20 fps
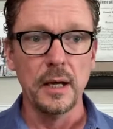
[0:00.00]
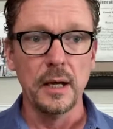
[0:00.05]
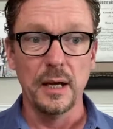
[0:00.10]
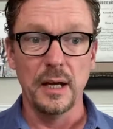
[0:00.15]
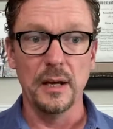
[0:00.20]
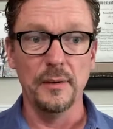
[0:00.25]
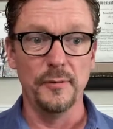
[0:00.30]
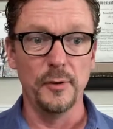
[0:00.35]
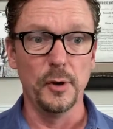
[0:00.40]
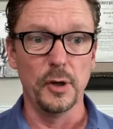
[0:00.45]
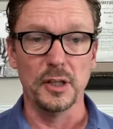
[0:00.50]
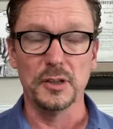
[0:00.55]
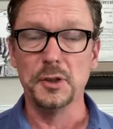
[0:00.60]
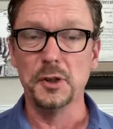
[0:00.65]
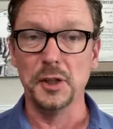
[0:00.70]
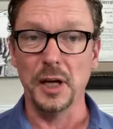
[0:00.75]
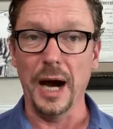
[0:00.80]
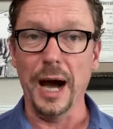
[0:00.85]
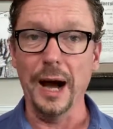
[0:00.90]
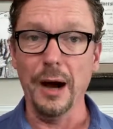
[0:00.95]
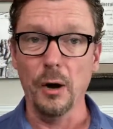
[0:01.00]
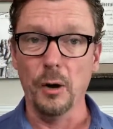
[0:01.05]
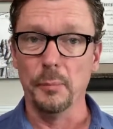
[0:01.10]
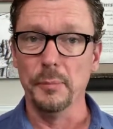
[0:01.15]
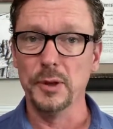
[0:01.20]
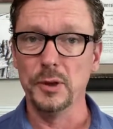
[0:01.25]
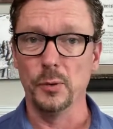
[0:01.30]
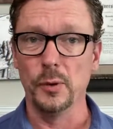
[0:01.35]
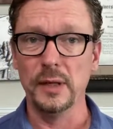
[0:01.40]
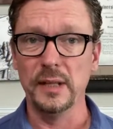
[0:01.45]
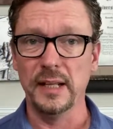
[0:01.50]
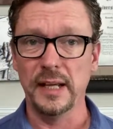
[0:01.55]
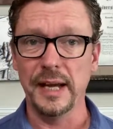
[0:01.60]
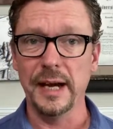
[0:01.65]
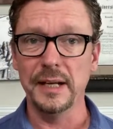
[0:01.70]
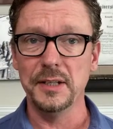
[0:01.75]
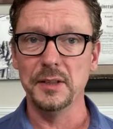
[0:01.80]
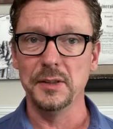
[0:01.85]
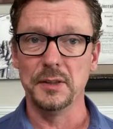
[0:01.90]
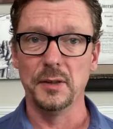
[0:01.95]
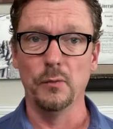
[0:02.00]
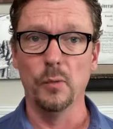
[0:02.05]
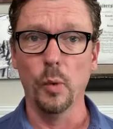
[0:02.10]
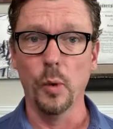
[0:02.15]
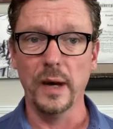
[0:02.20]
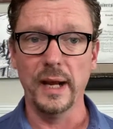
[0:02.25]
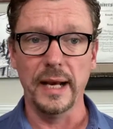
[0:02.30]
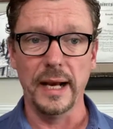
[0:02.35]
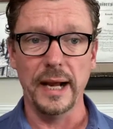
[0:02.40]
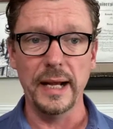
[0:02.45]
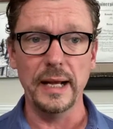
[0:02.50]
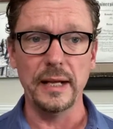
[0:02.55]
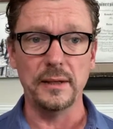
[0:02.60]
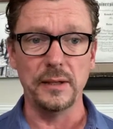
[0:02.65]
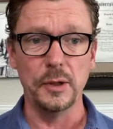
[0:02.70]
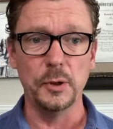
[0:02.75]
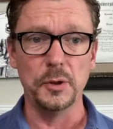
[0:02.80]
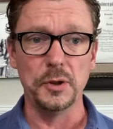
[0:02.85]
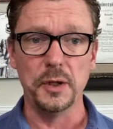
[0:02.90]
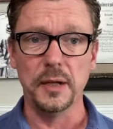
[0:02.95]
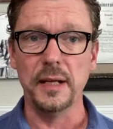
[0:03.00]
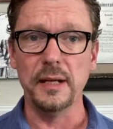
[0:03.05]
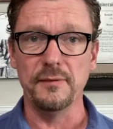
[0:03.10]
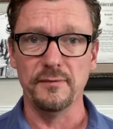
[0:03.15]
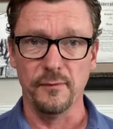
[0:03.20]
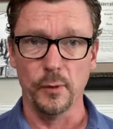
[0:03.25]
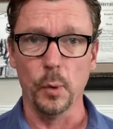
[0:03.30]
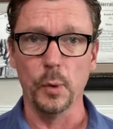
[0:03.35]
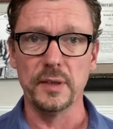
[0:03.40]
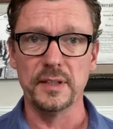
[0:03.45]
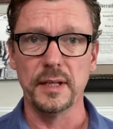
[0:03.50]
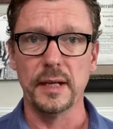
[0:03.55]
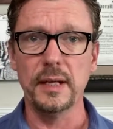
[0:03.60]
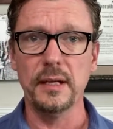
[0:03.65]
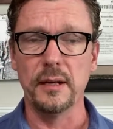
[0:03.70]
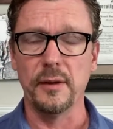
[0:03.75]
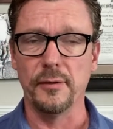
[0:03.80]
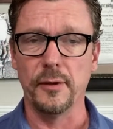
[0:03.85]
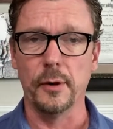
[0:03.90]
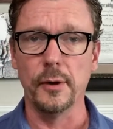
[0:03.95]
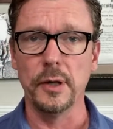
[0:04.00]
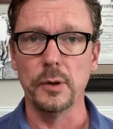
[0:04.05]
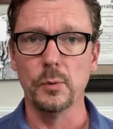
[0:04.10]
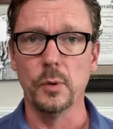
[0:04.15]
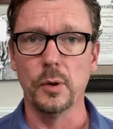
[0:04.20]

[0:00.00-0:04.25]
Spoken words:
If you're a child between the ages of 1 and 8, you should eat 14 to 31